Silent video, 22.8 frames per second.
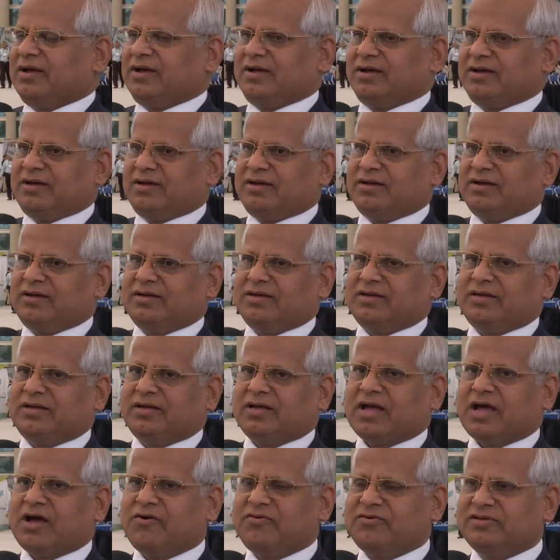Uh,
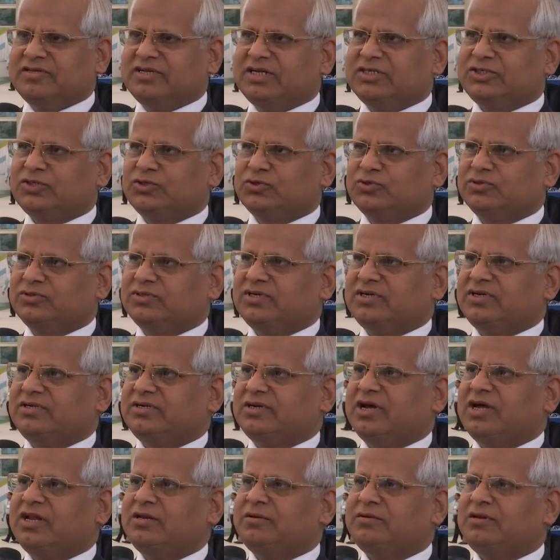our result shows
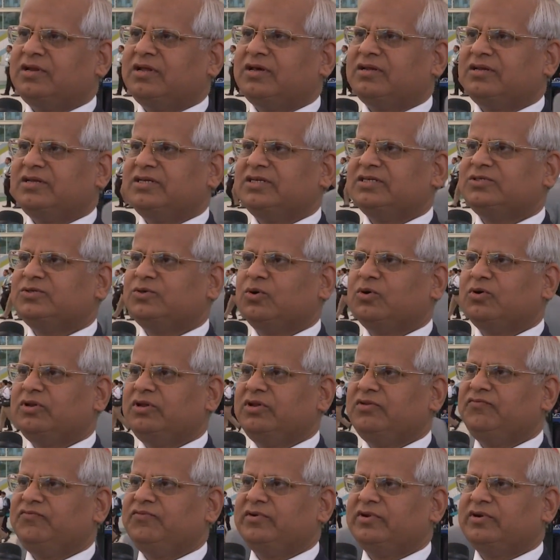that ulnar is
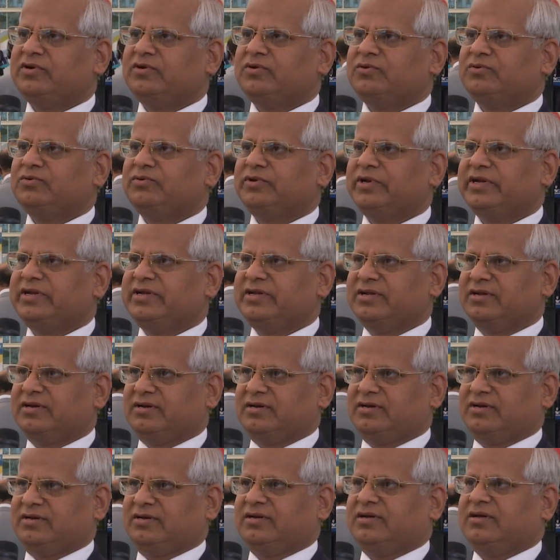non-inferior to
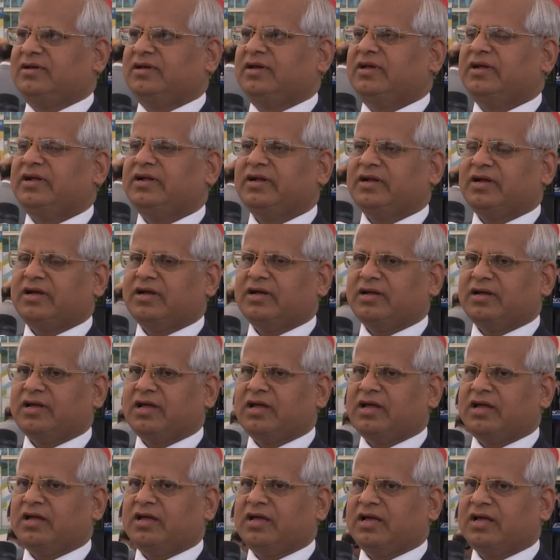radial.
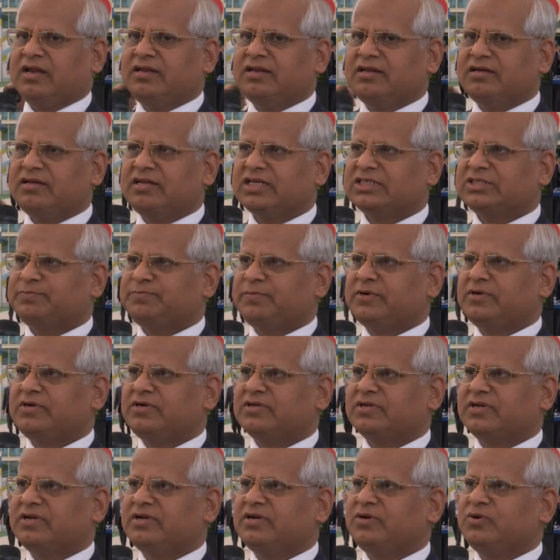Uh, ulnar
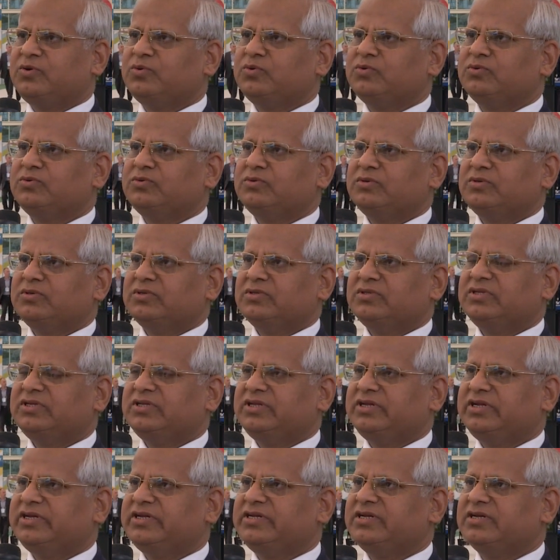expert can do the
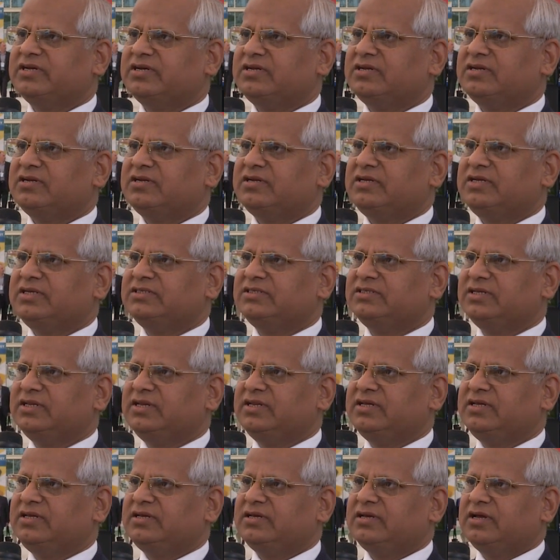radial
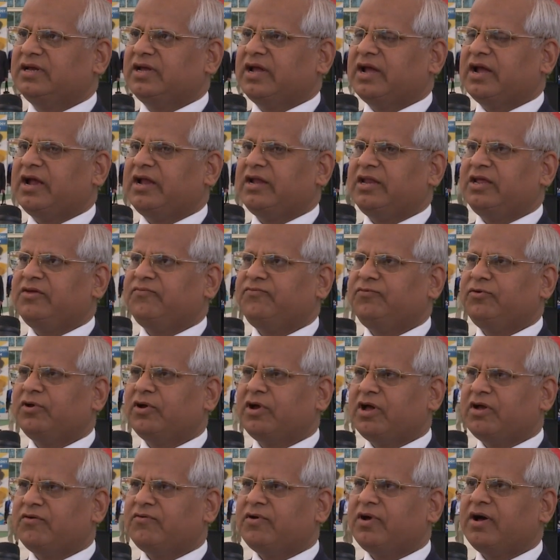easily, and if you
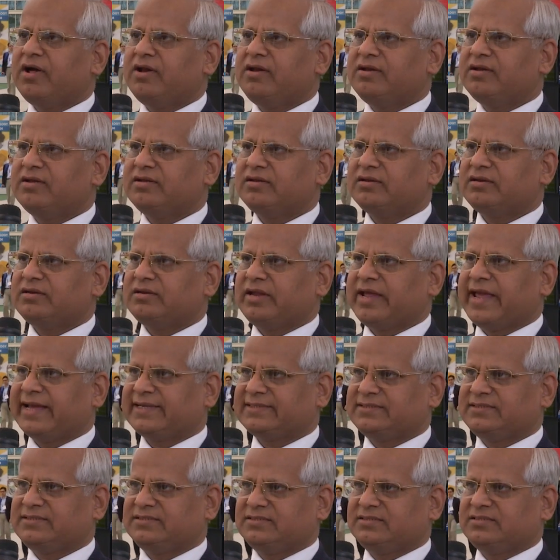have ulnar
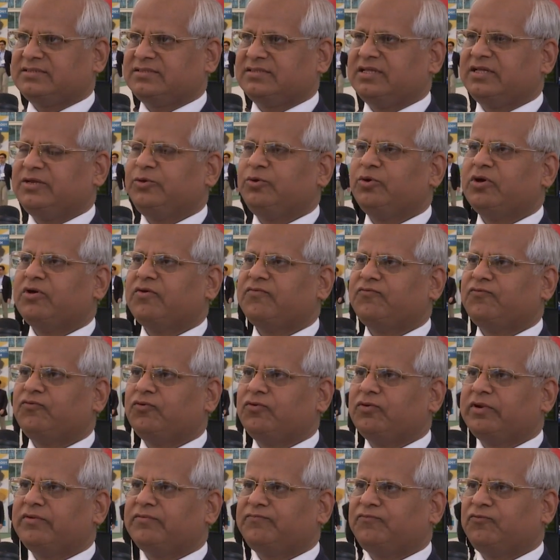excess, then you have
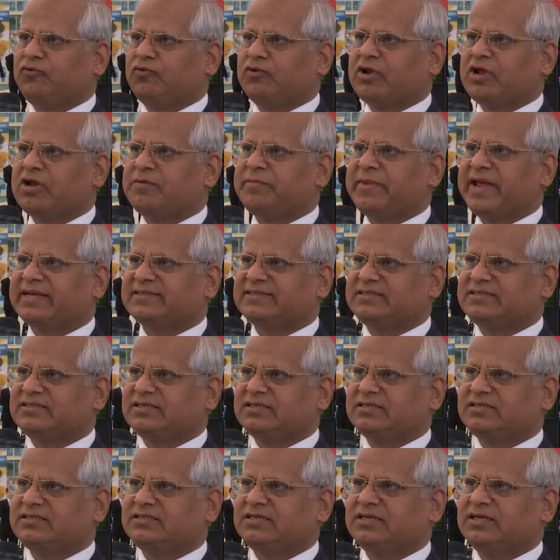four forearm
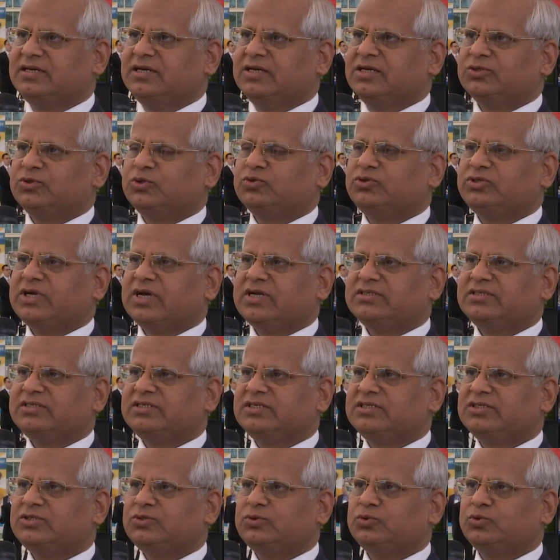excesses. So
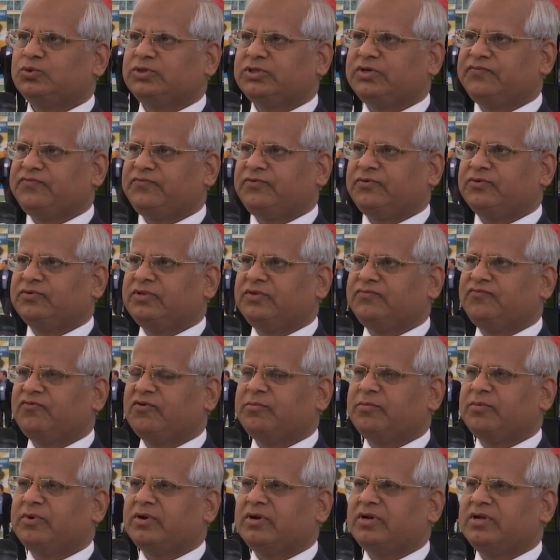chances to shift to the
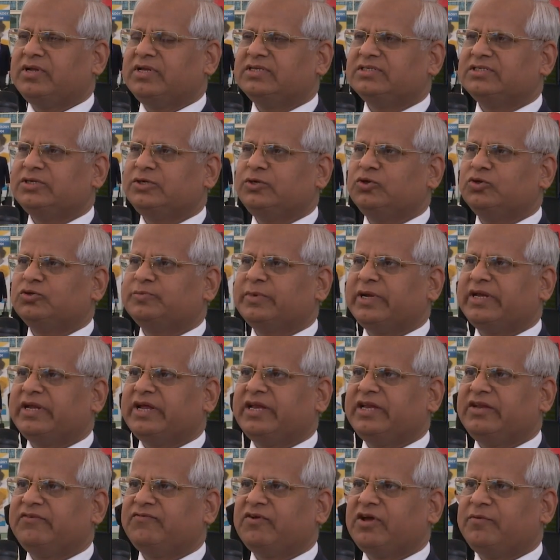femoral is reduced by
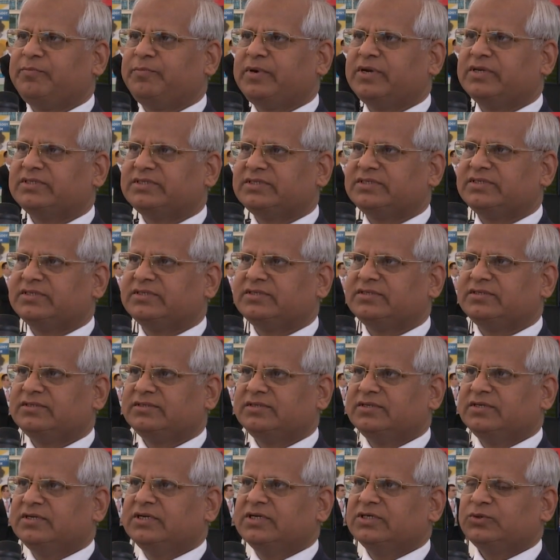95 percent
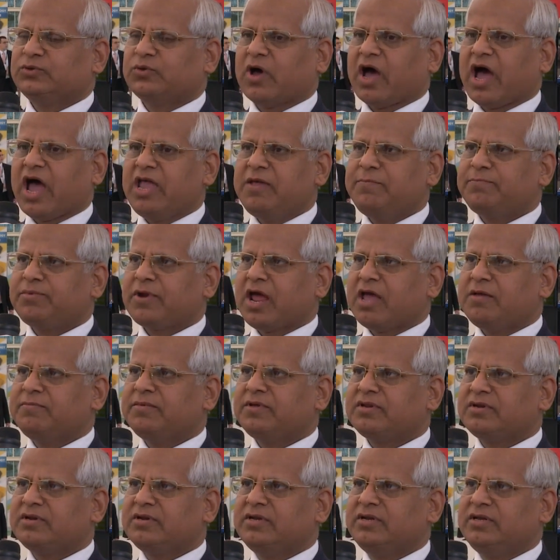so I
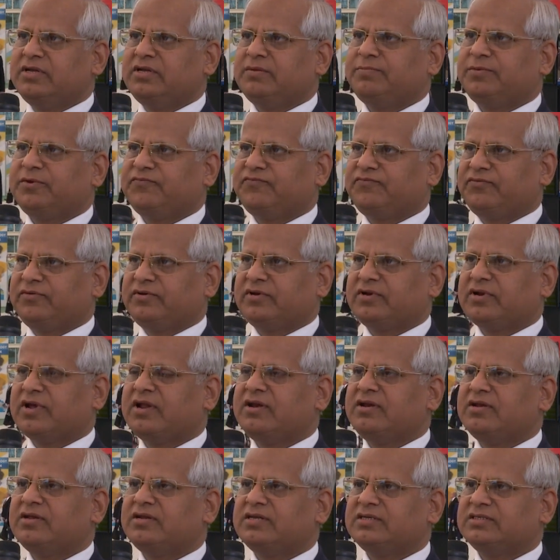primarily prefer
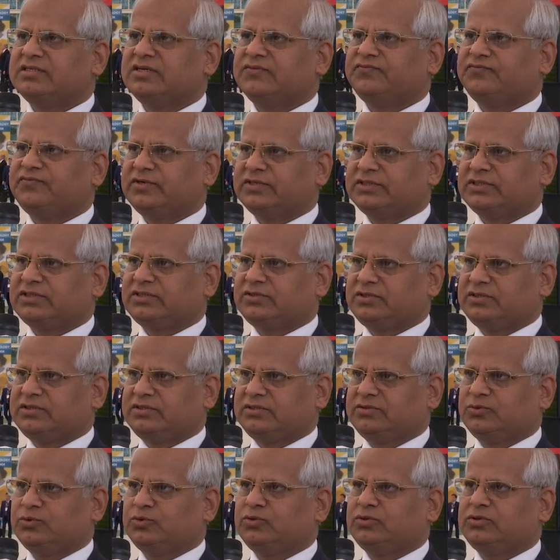ulnar as the first
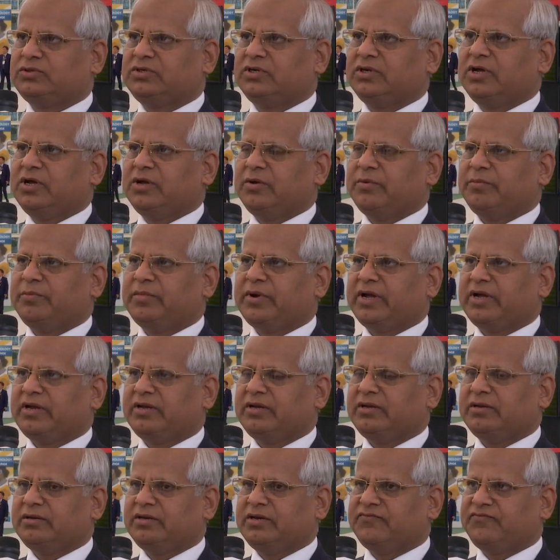route
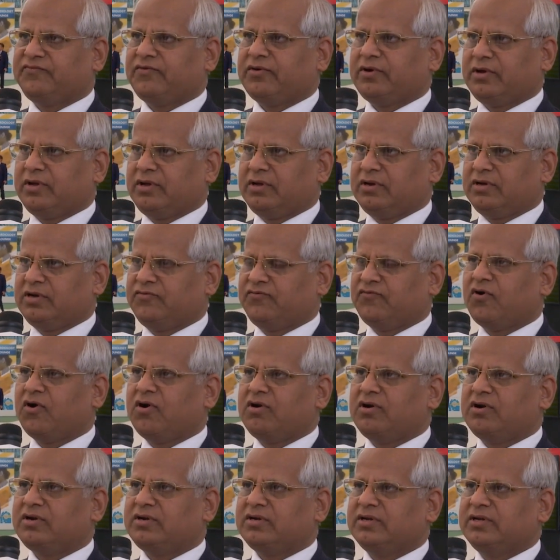by
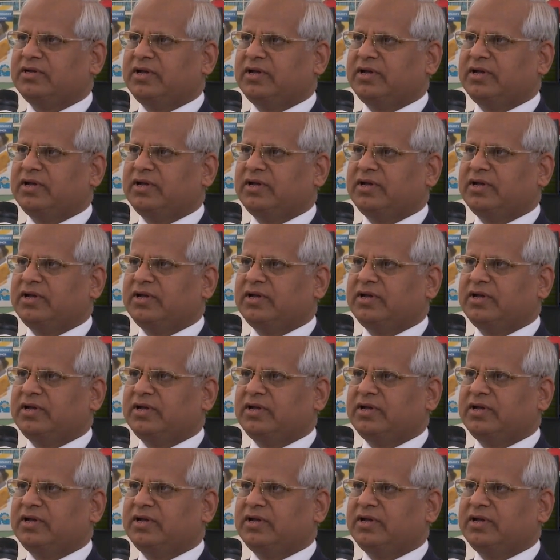default